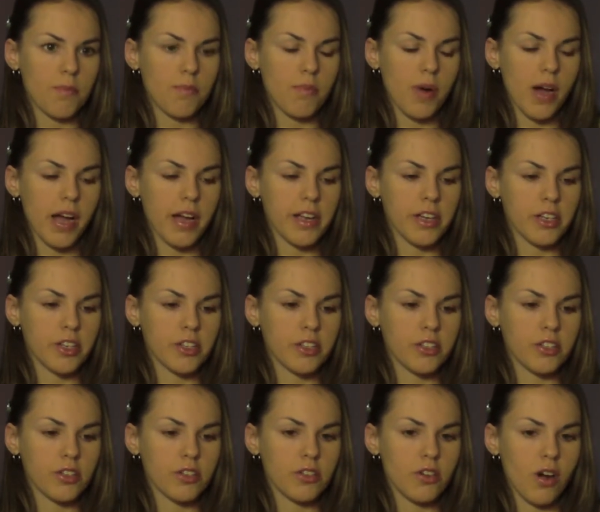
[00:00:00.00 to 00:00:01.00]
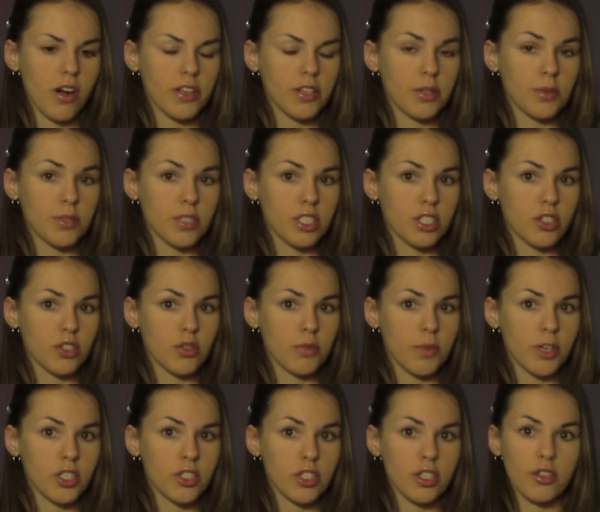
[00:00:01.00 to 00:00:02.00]
but you're not using too
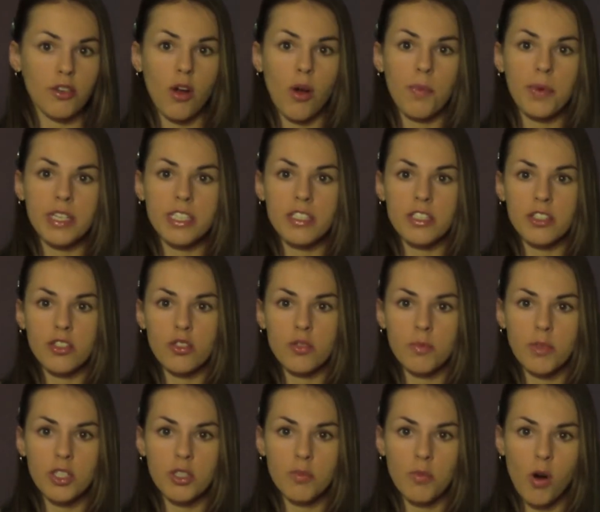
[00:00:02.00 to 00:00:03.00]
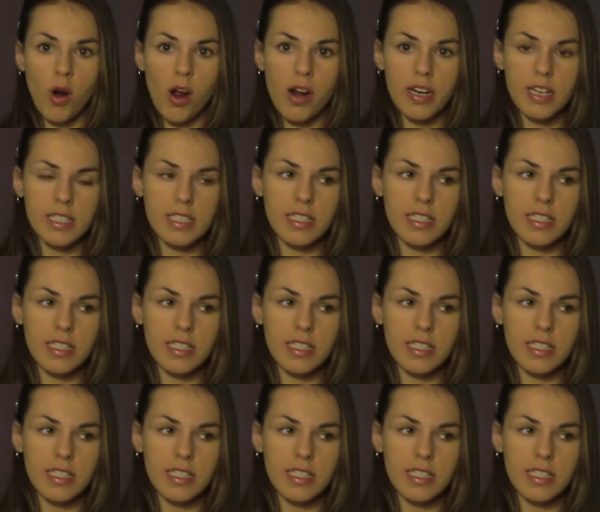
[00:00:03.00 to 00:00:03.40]
much, like you're not wasting too much product.